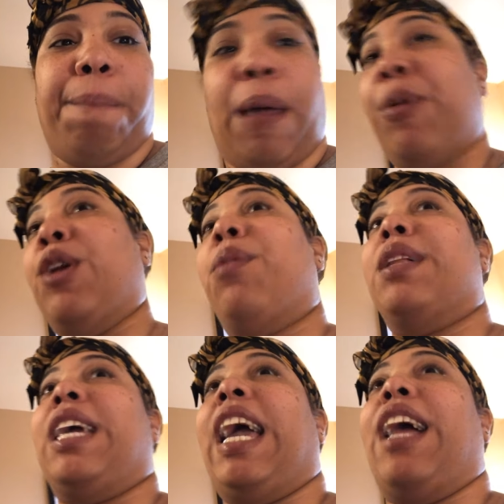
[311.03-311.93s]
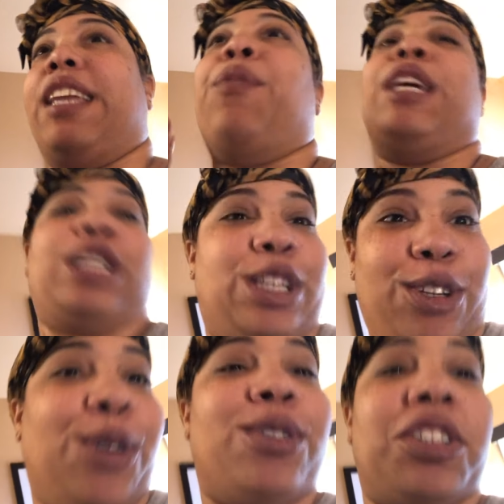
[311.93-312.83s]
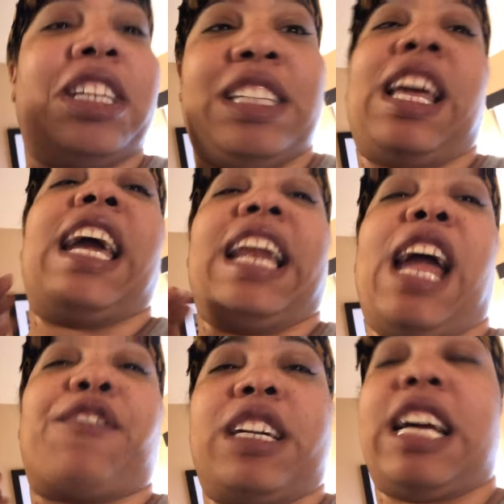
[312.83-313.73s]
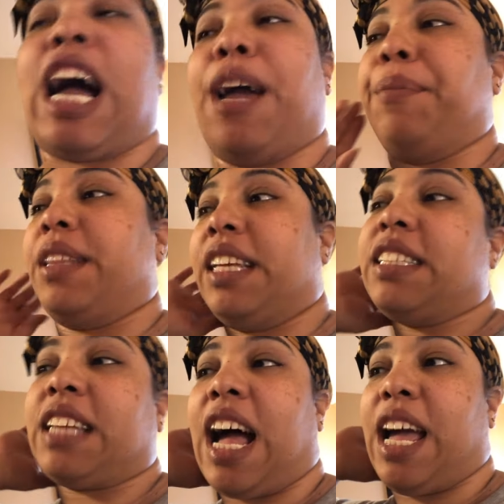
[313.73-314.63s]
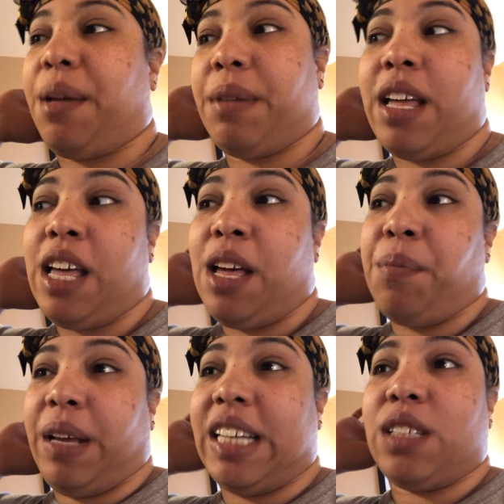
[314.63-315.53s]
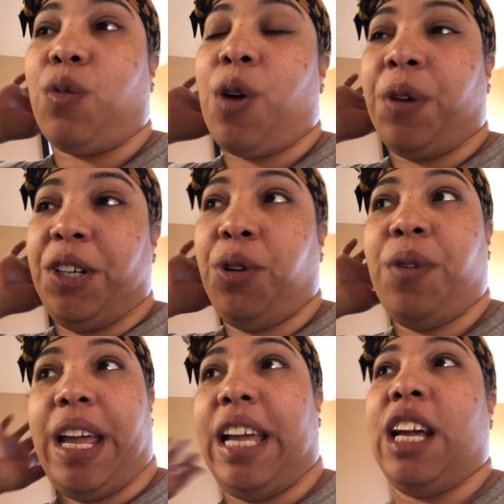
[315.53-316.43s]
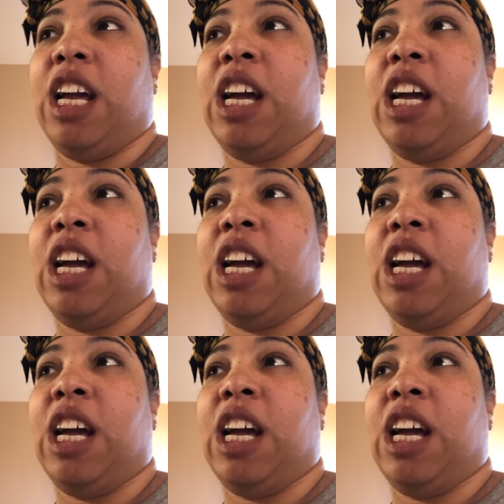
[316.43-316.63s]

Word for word: that we normally that we usually stay in every time but this time because of what we're doing